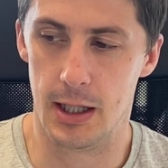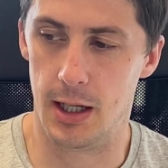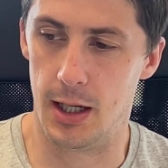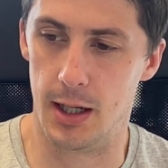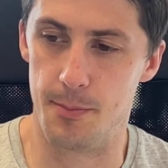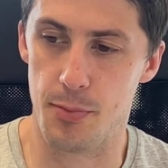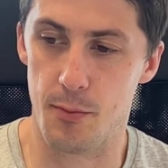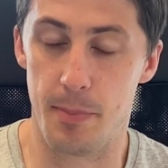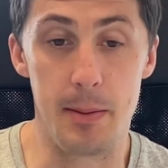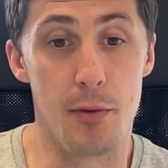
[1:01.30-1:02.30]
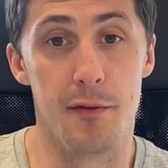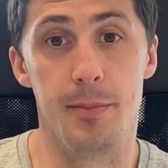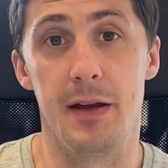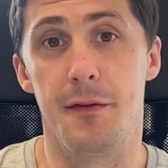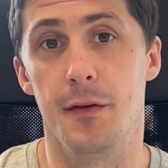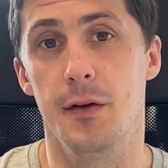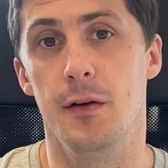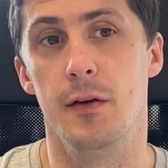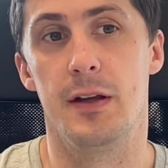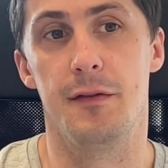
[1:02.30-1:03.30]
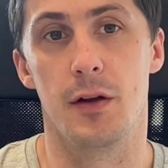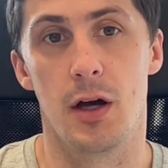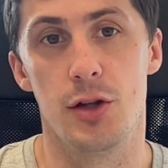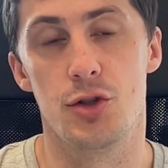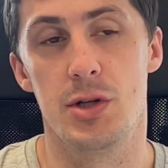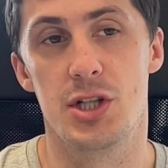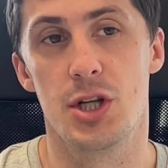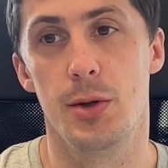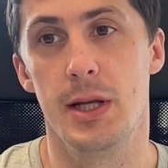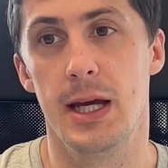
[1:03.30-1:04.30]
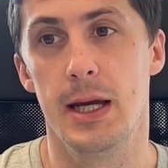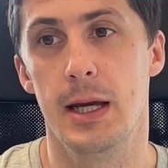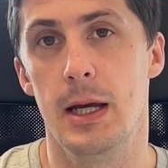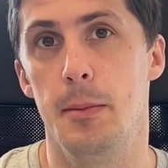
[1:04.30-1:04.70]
that. People from different countries doing it,